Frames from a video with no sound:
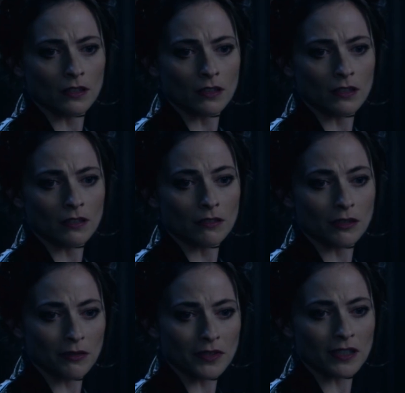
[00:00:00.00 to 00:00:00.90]
quickly
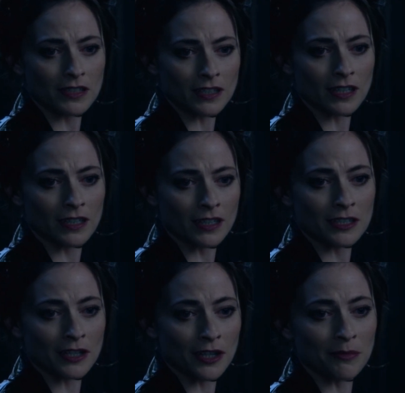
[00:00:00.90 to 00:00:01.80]
learns of Alexia's
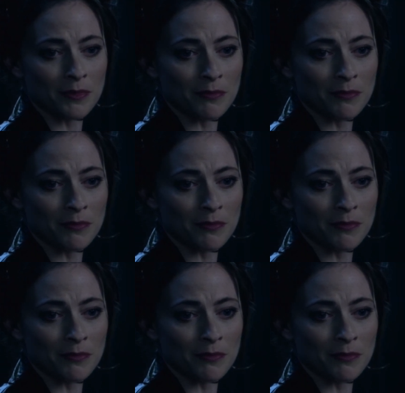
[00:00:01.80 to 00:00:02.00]
affair with